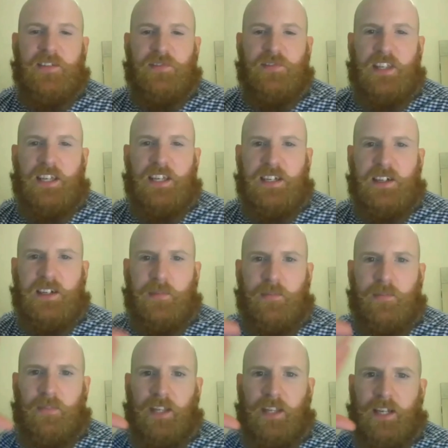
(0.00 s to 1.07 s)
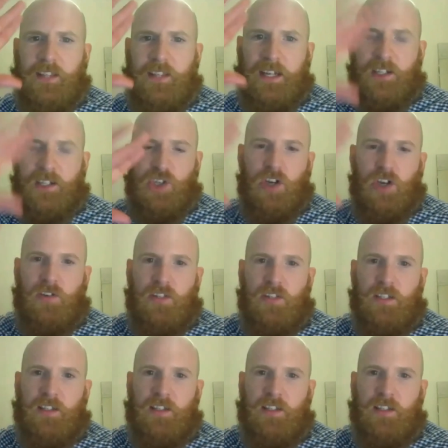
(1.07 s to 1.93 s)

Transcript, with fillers: they have they have that shot,